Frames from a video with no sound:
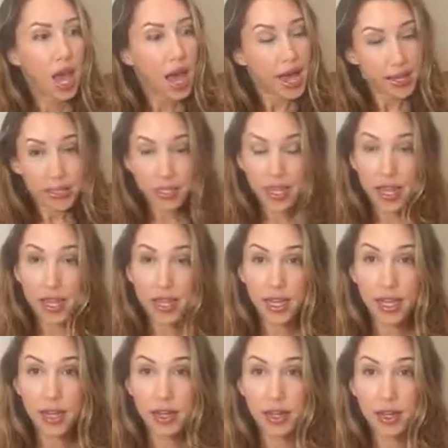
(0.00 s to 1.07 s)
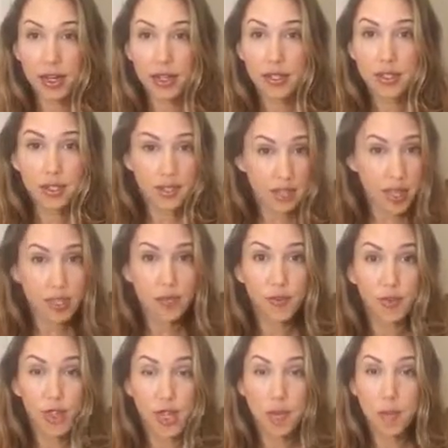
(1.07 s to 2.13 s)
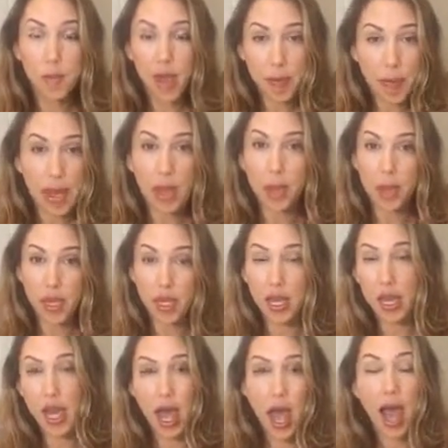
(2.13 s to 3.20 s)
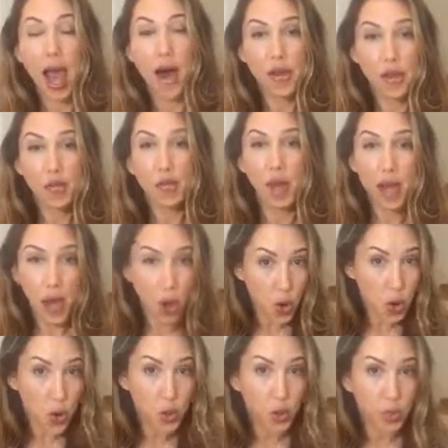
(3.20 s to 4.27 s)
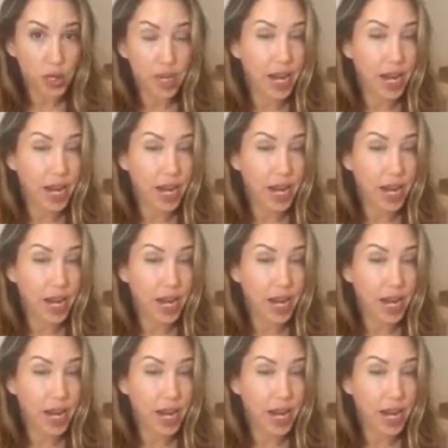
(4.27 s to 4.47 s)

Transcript: has taken successfully my baby out of my home.